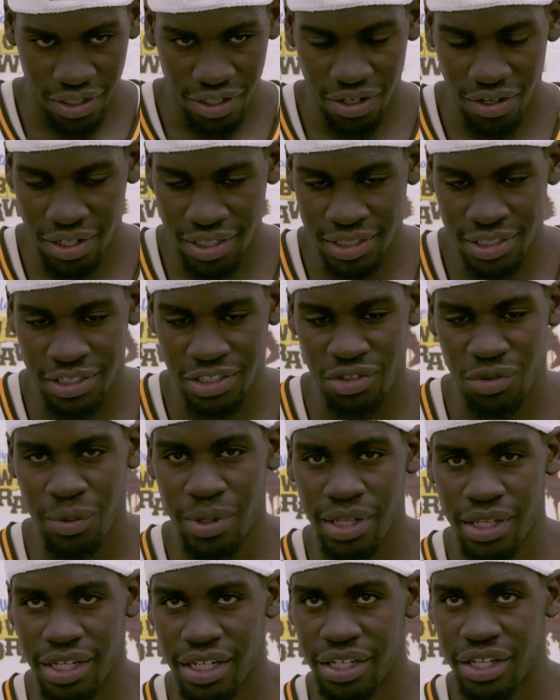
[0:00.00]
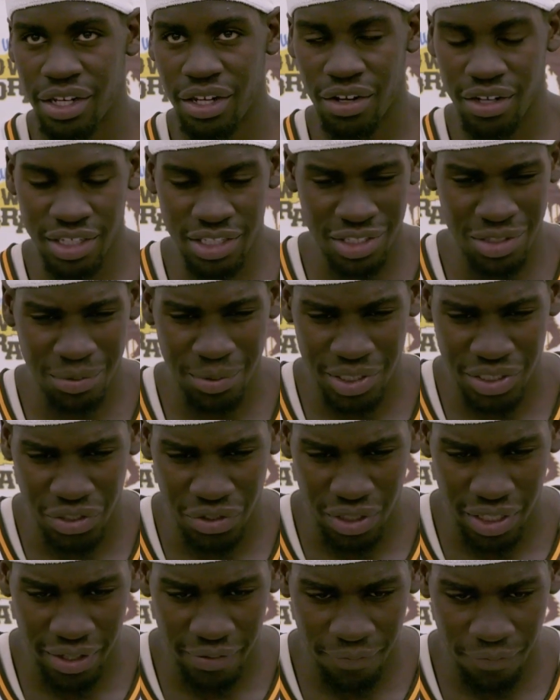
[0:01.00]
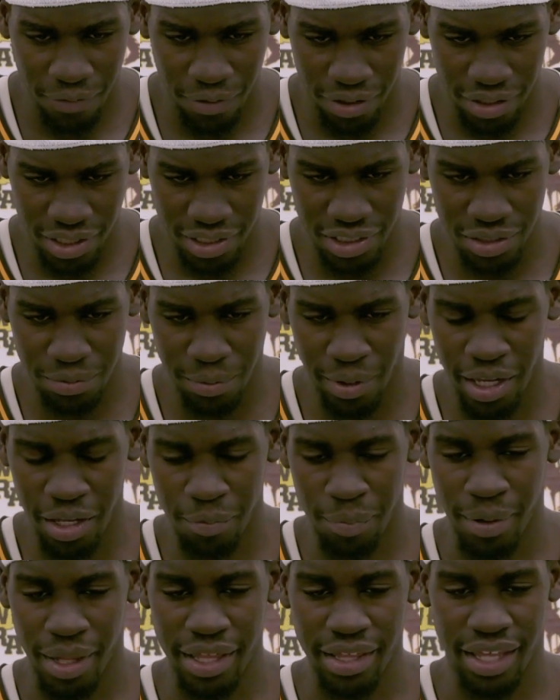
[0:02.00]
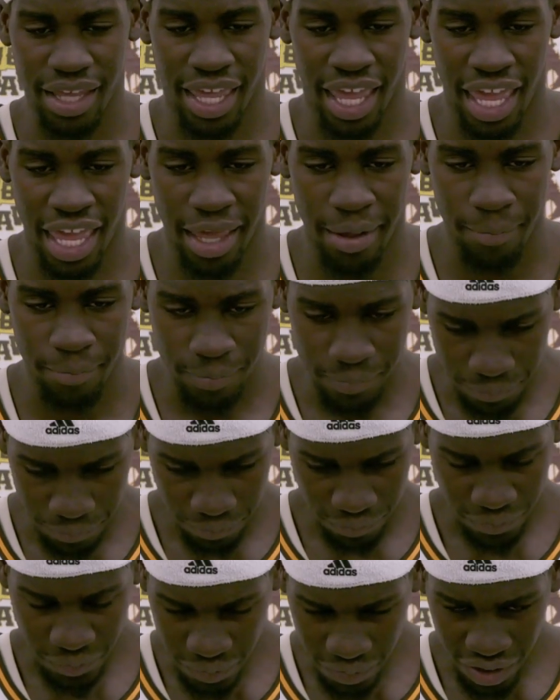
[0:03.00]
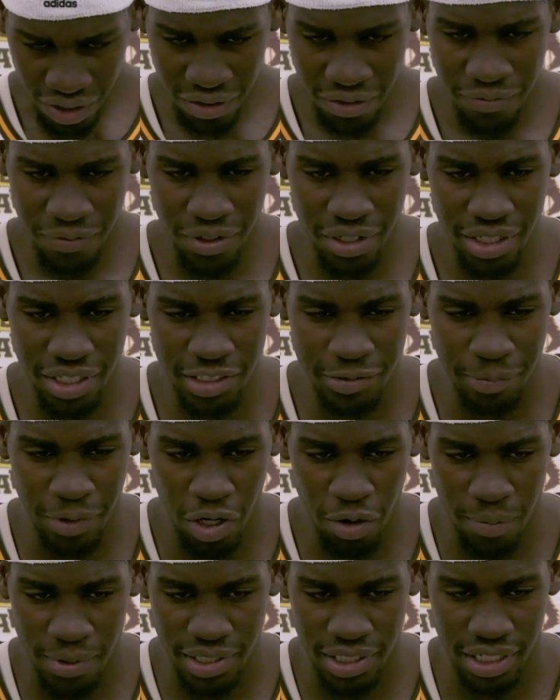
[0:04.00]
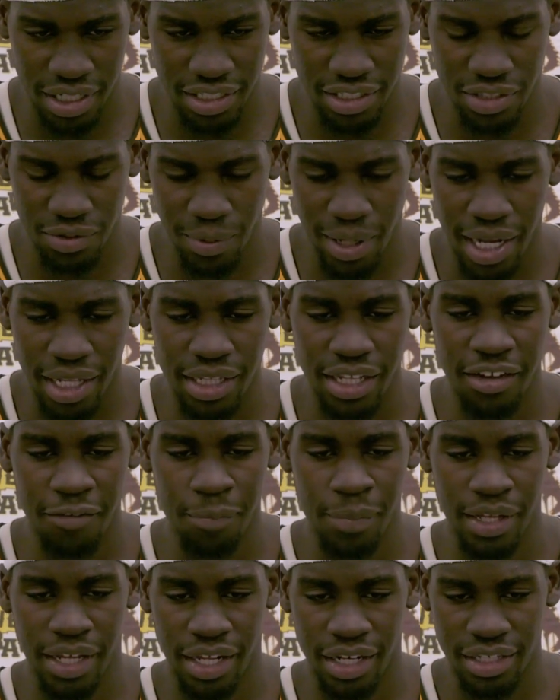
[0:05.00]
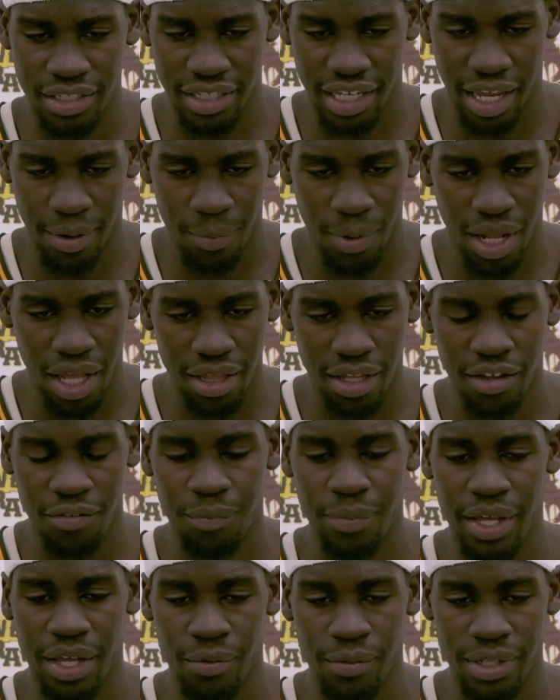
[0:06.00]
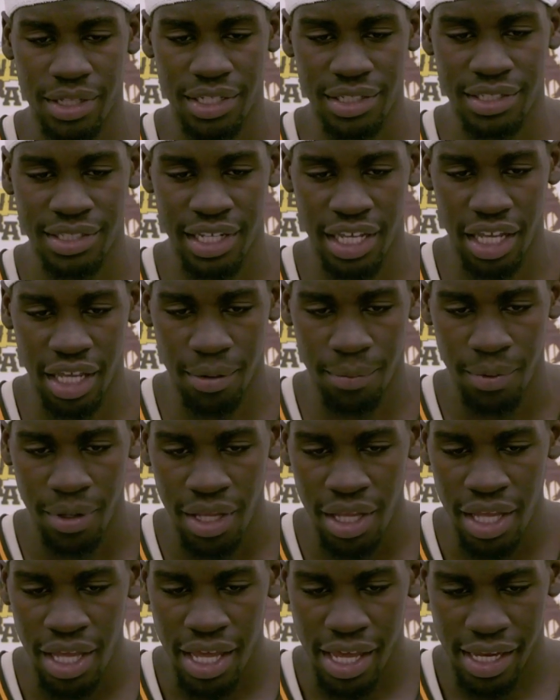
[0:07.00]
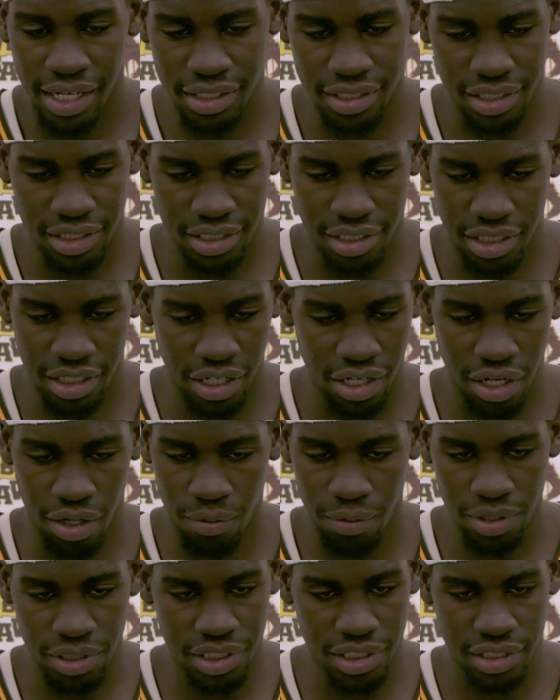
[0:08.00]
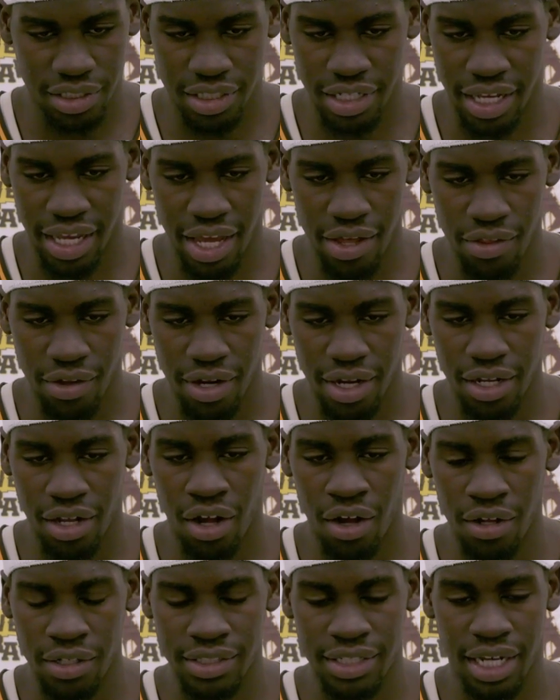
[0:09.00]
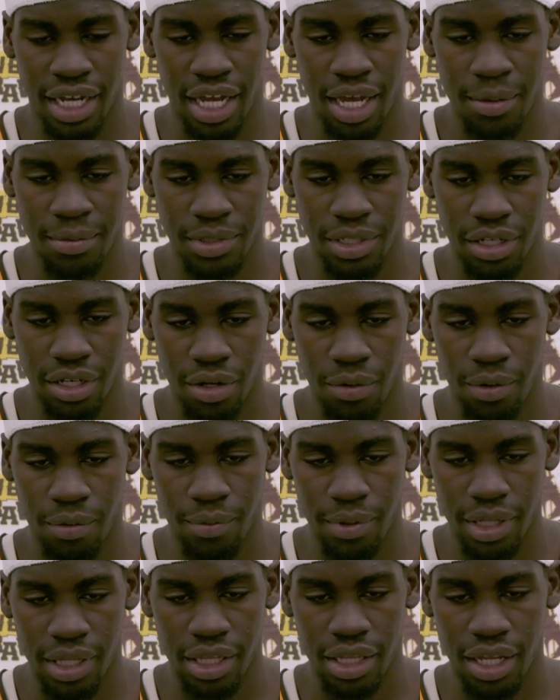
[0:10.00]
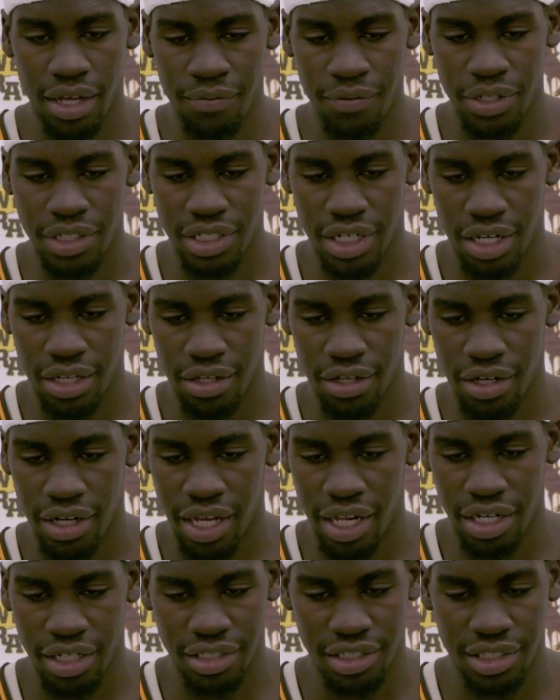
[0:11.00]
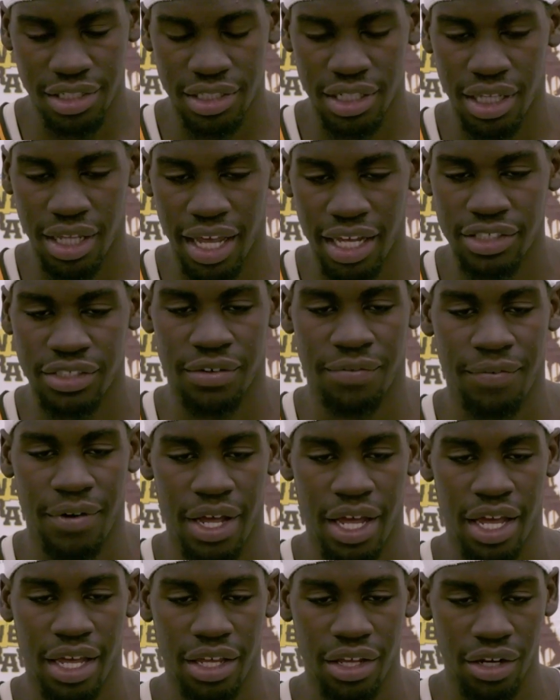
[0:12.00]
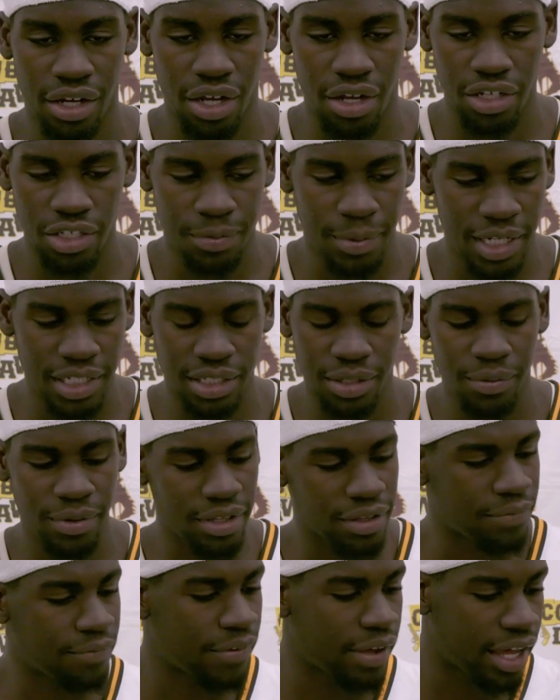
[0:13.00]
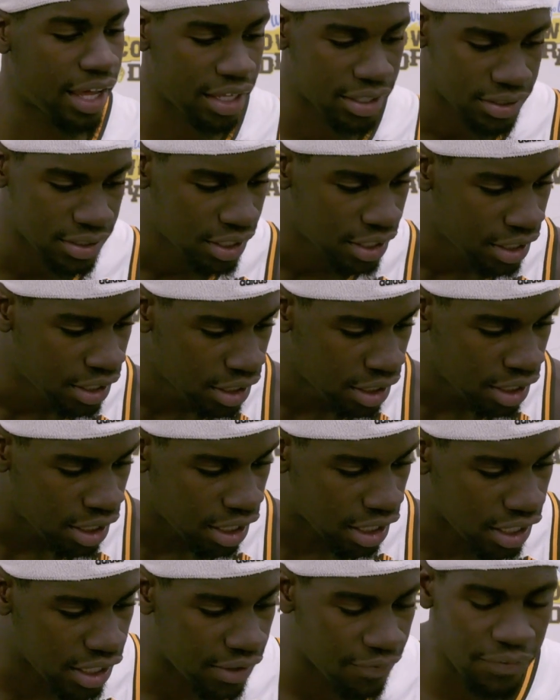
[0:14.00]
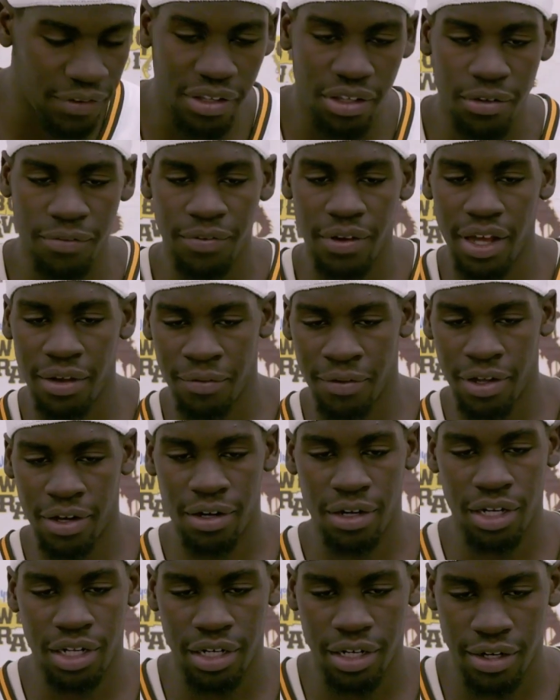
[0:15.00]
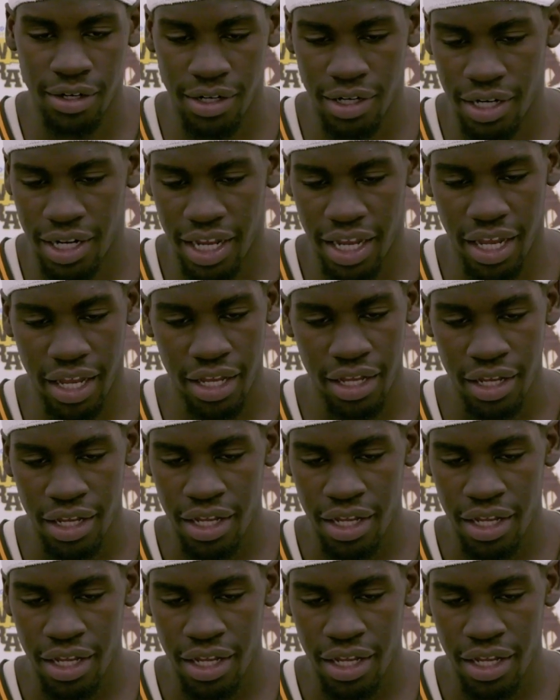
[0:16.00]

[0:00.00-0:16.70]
You know, this is thrilling. You know, this is what you live for. This is why you play the game, for these moments. And this is why I love playing this game and I love being with this team. It's just, you know, we're just together at all times. And, you know, we really love each other. And it's just electrifying, you know, especially with the fans. 5,500 in here today.